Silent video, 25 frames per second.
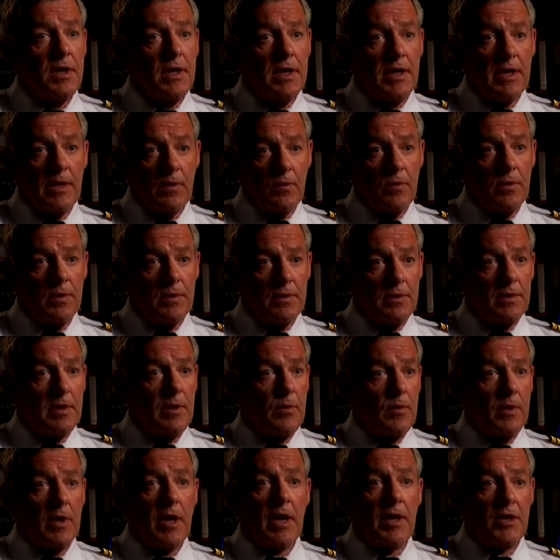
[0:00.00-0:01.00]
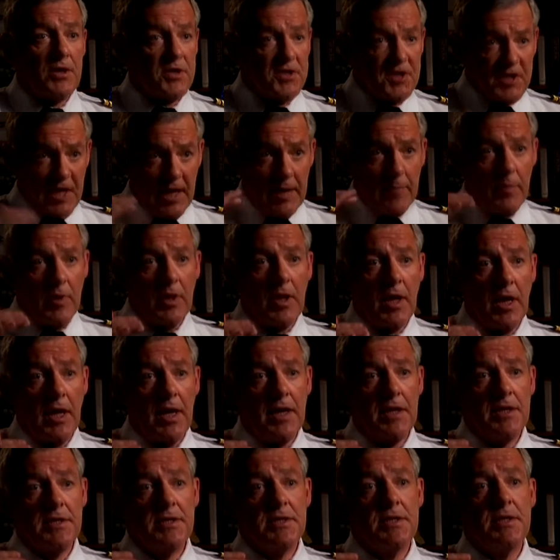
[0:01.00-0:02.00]
It would it would either
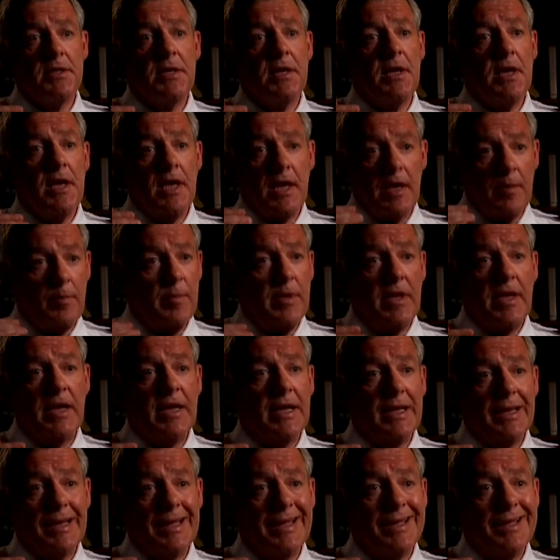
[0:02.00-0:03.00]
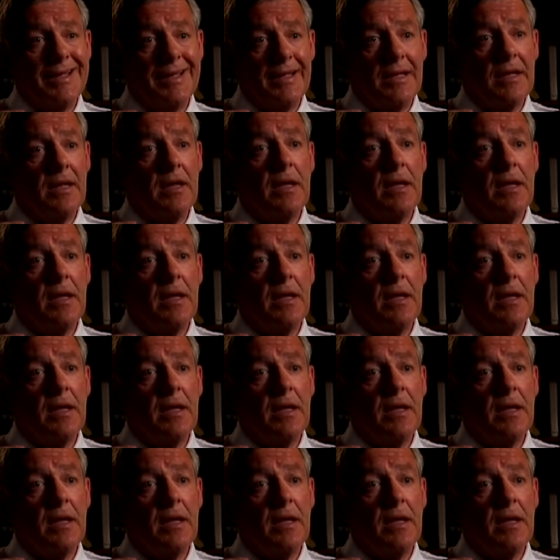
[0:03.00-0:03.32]
stabilize immediately,